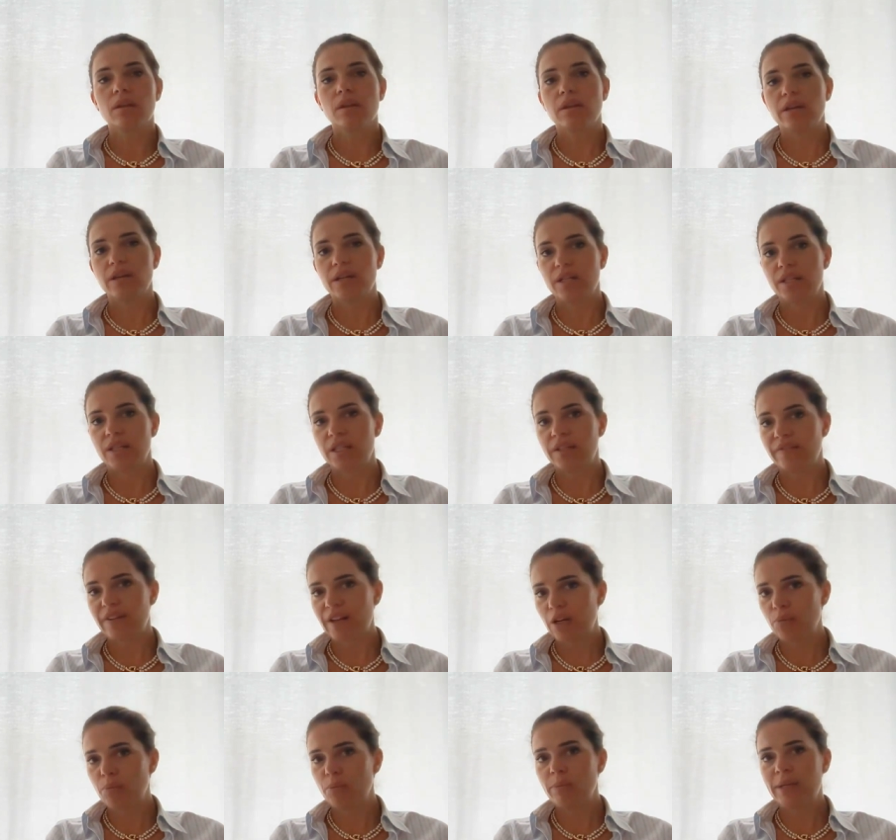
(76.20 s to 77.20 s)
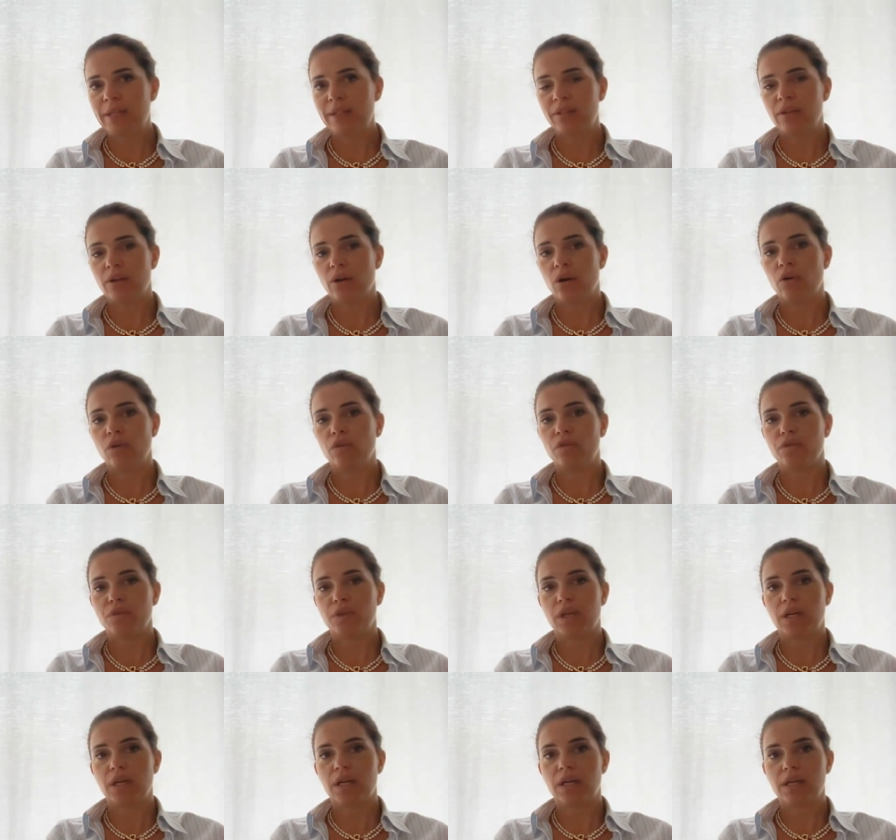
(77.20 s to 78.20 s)
The development
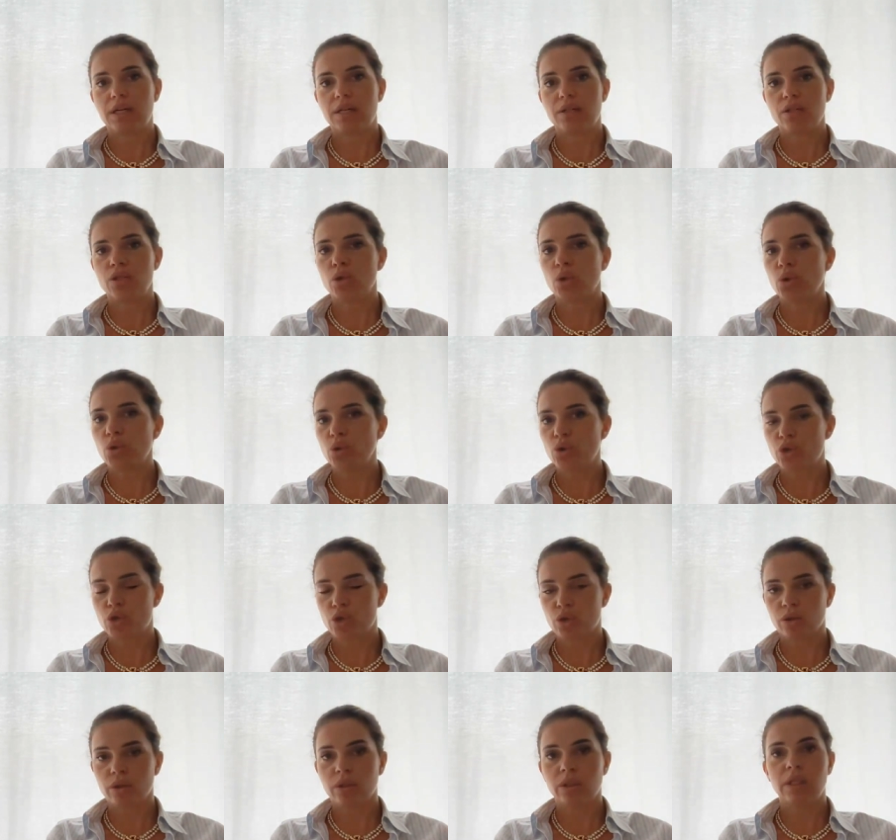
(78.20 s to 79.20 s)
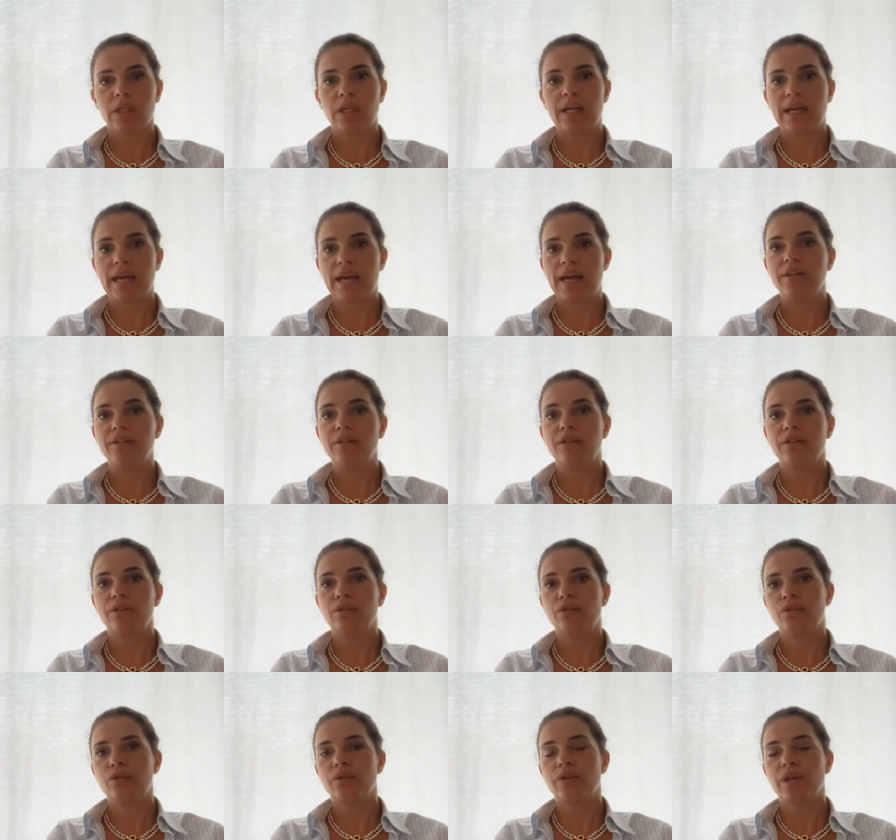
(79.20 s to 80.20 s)
of a solution
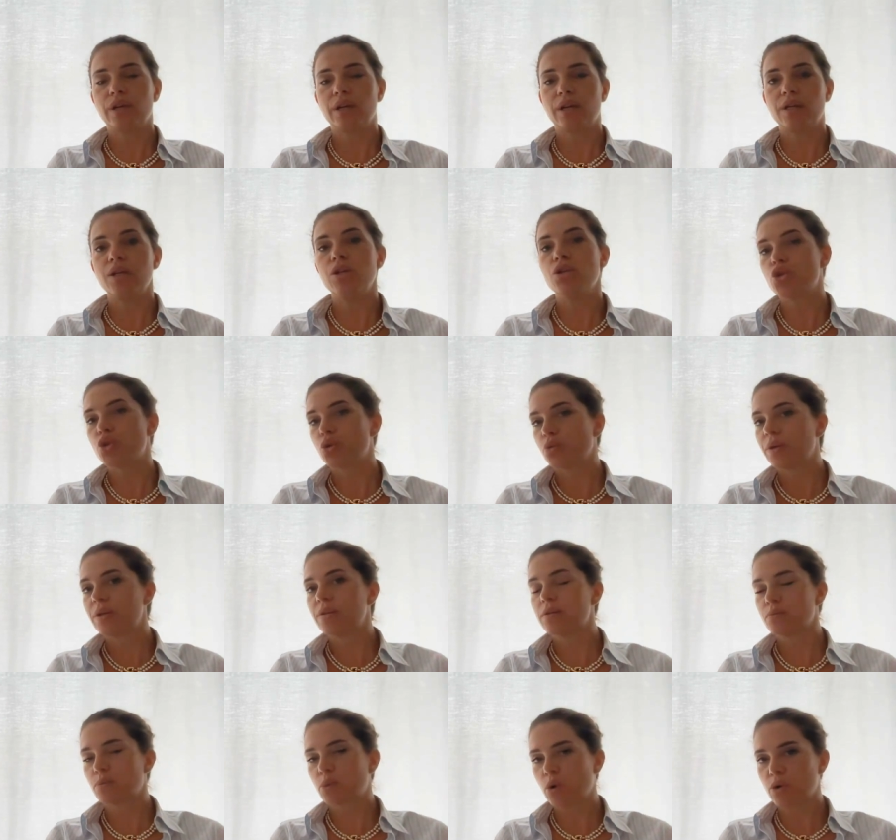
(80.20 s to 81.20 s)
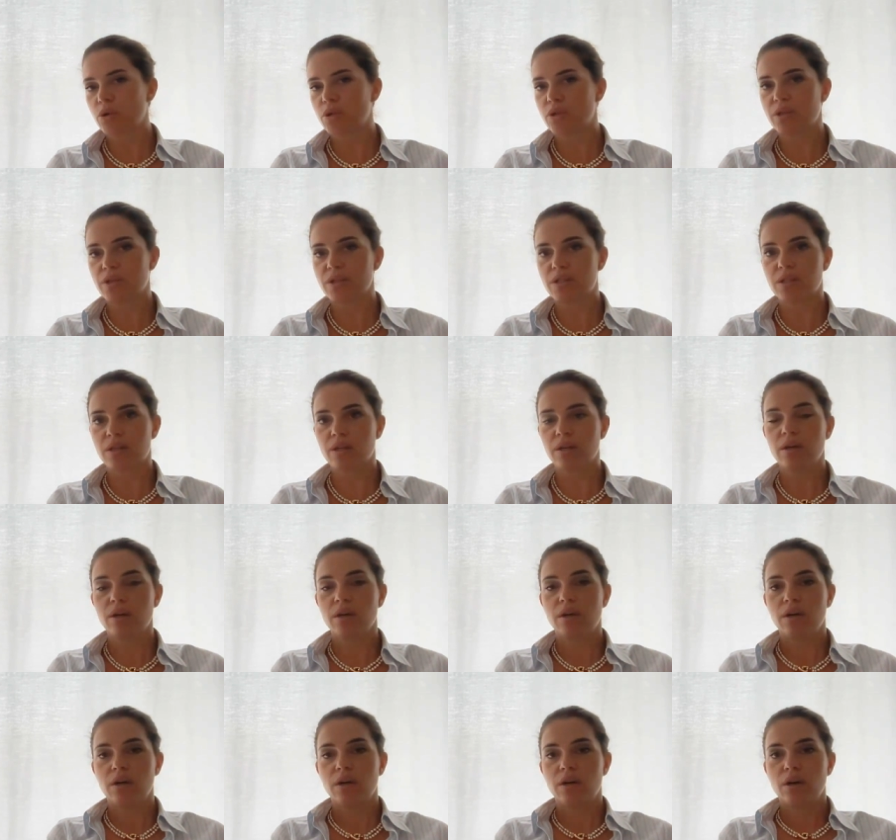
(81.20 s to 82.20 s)
dedicated to the insurance process
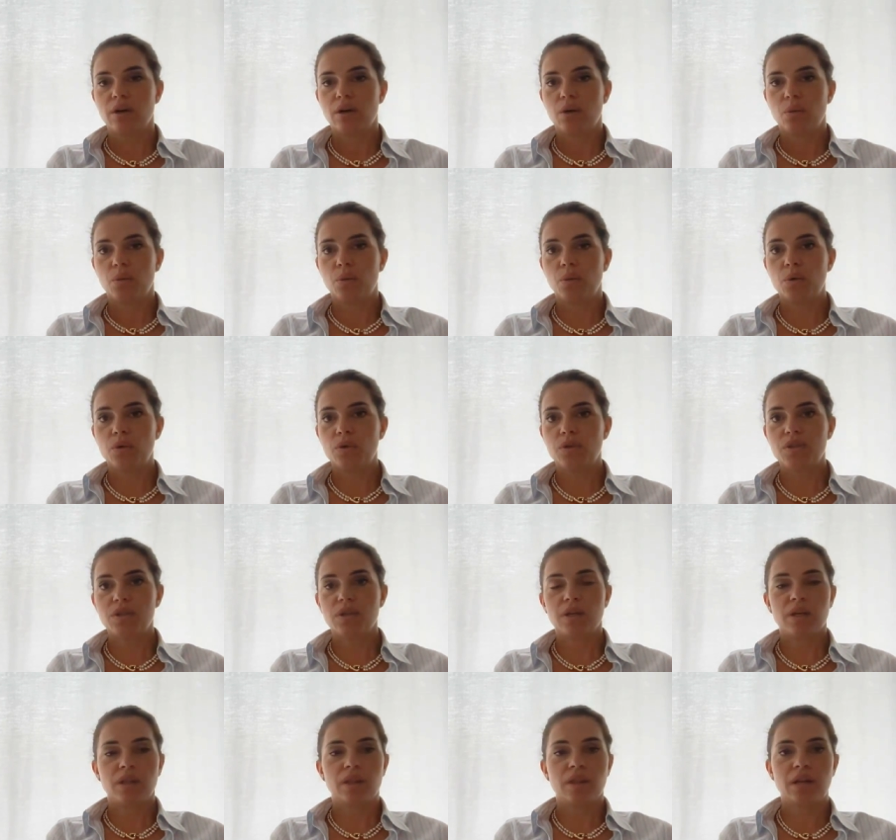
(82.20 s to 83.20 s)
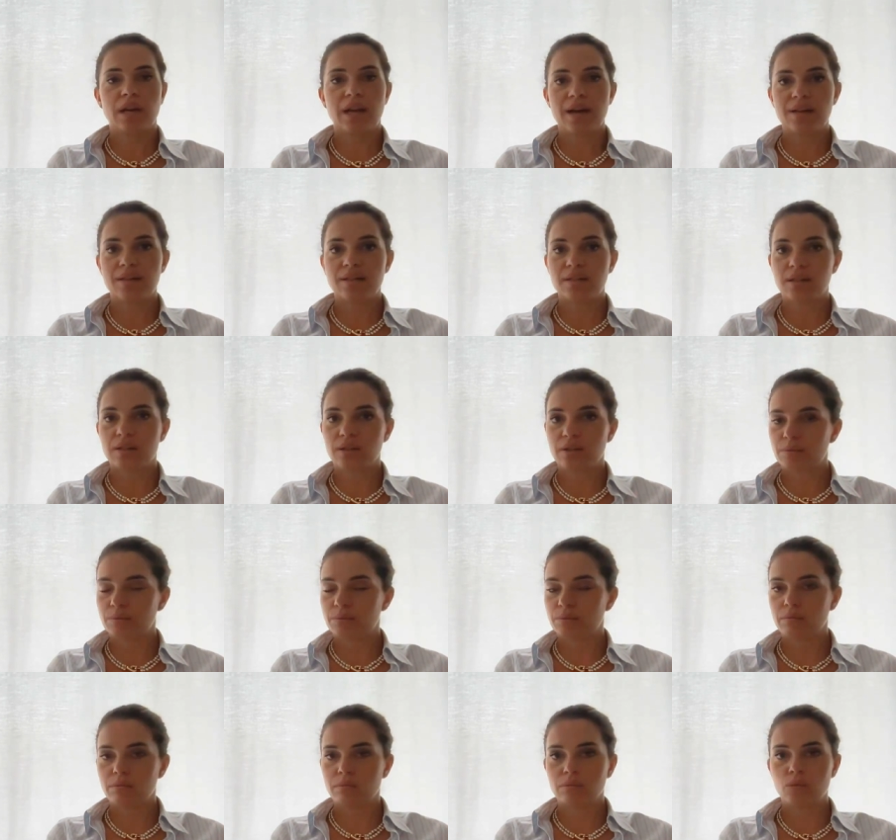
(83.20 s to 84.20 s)
was, in the last uh,
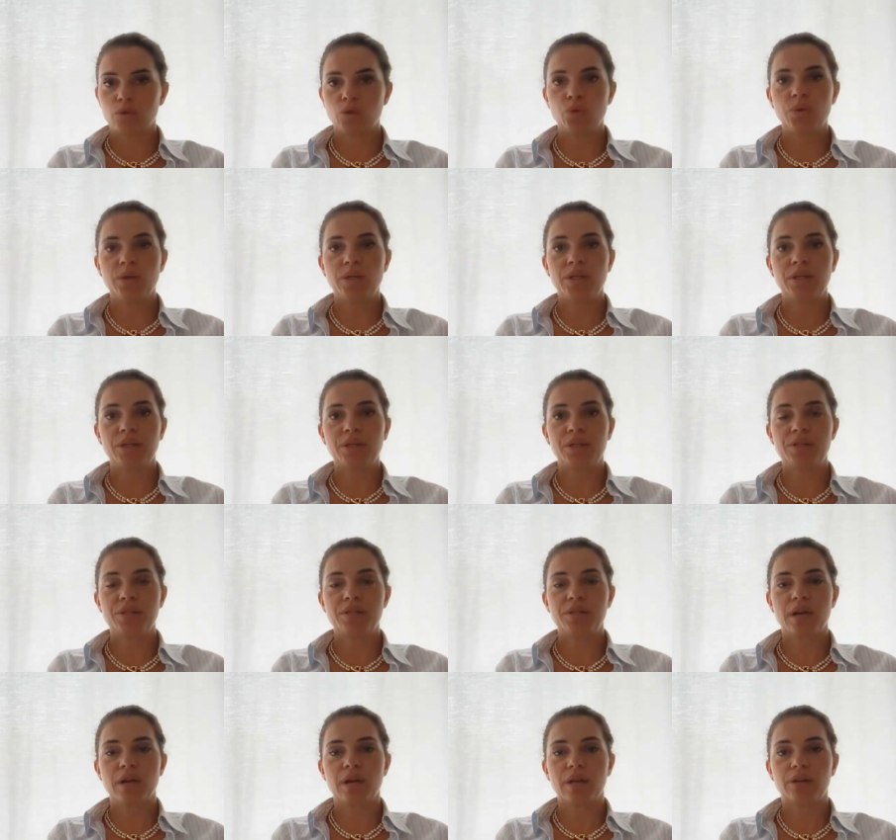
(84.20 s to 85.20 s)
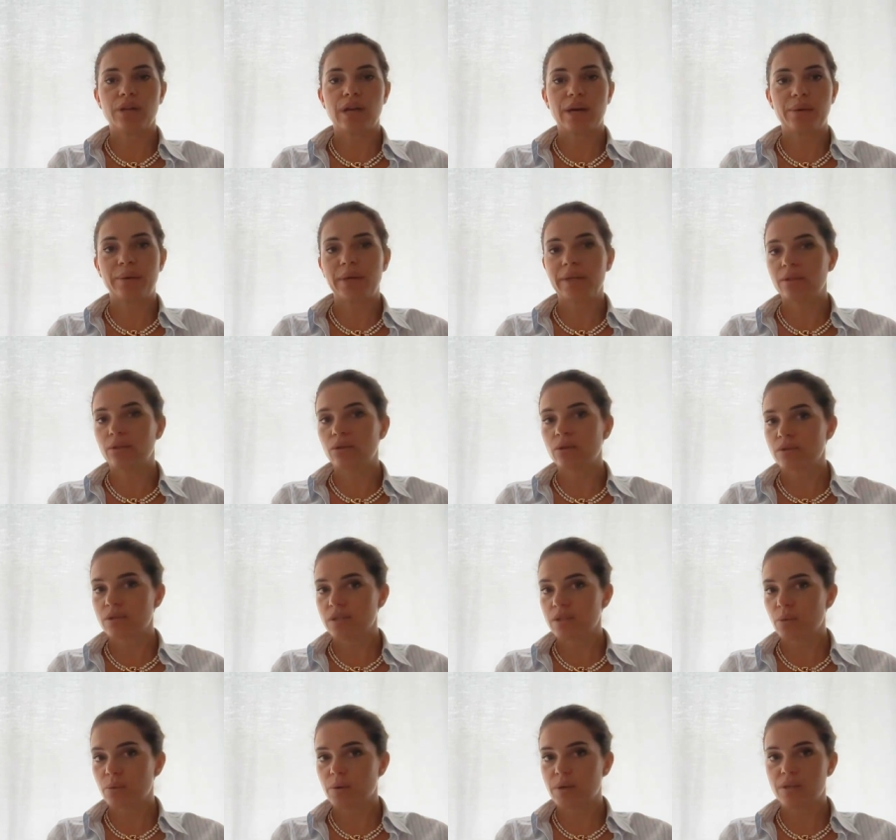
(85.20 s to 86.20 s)
two years, a direct
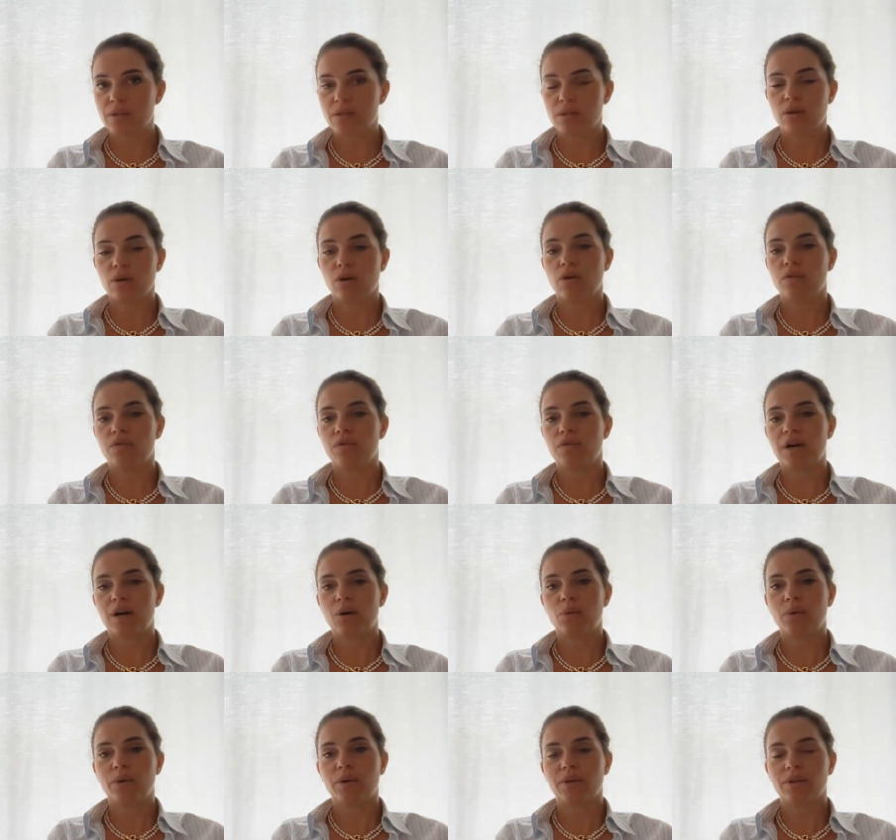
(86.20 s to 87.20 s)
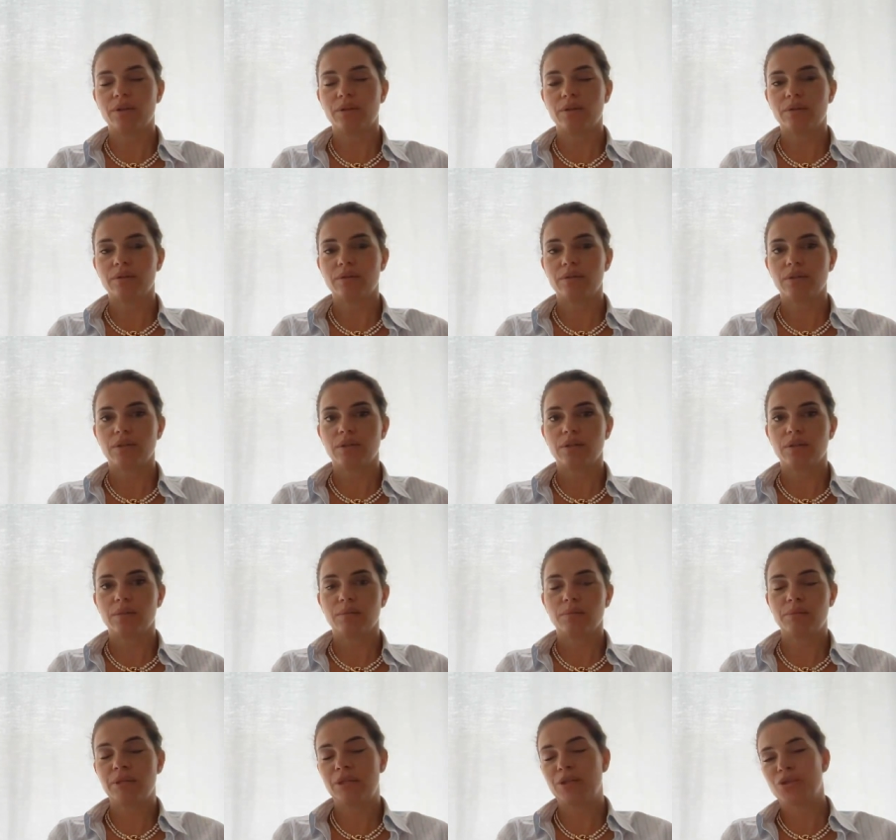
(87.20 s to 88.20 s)
consequence of our
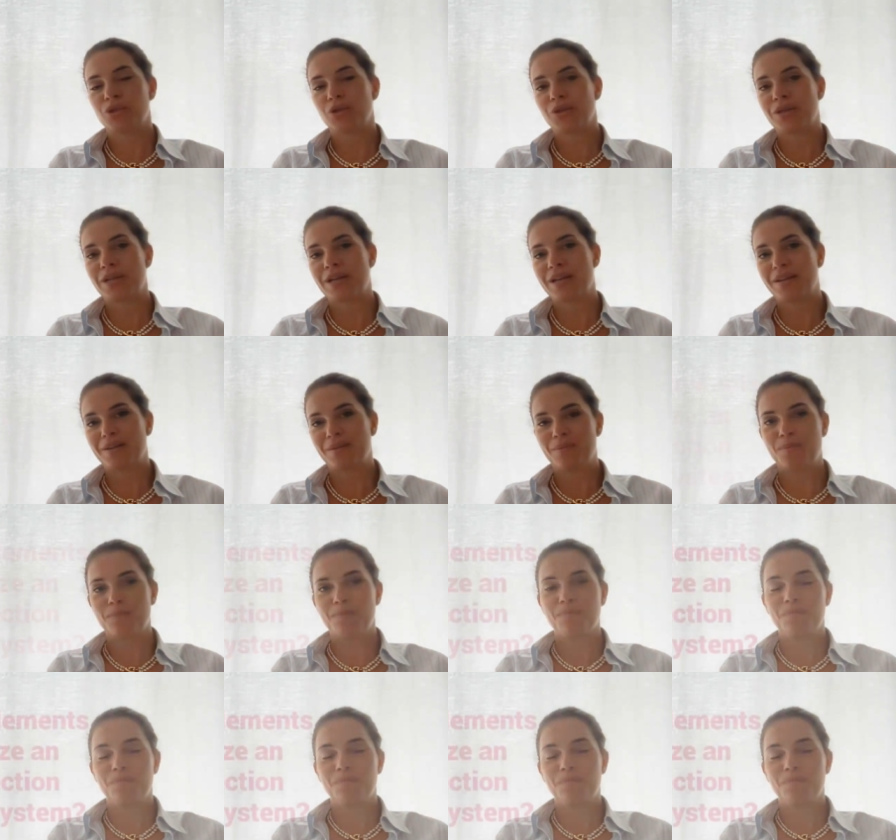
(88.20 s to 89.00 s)
big journey.